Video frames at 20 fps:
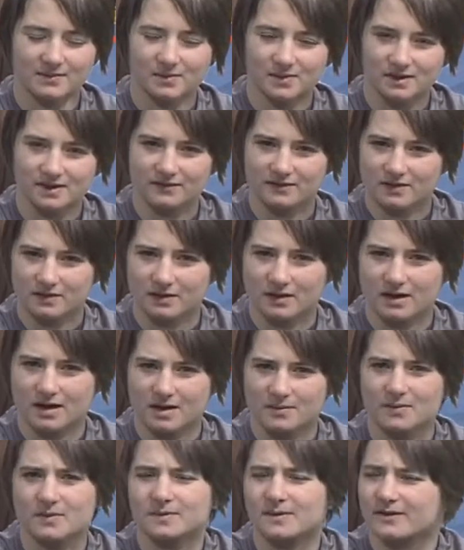believe there were a
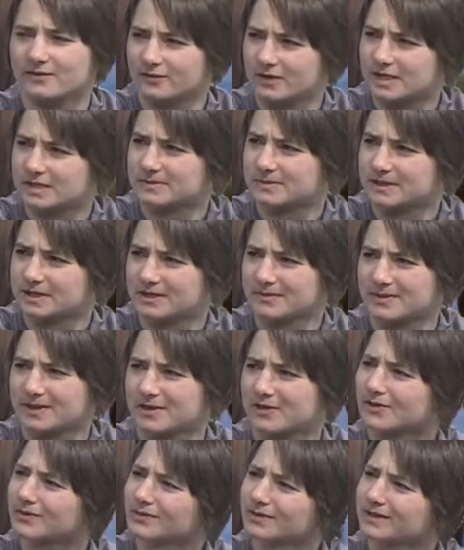couple my freshman year, but
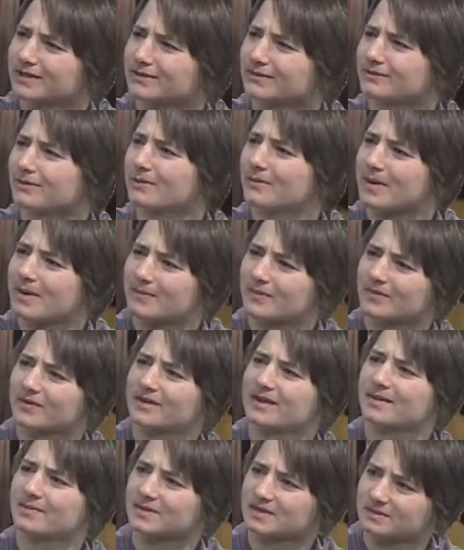I don't really remember
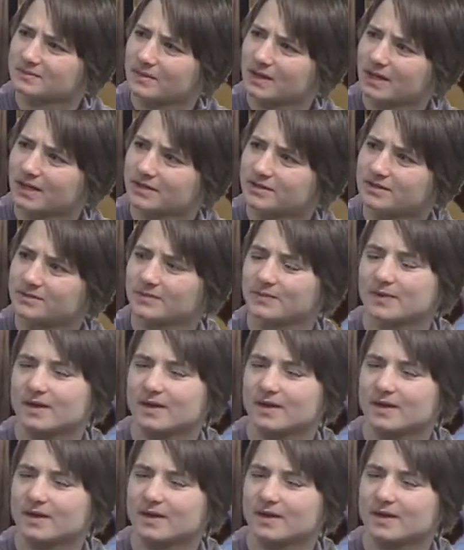them as much.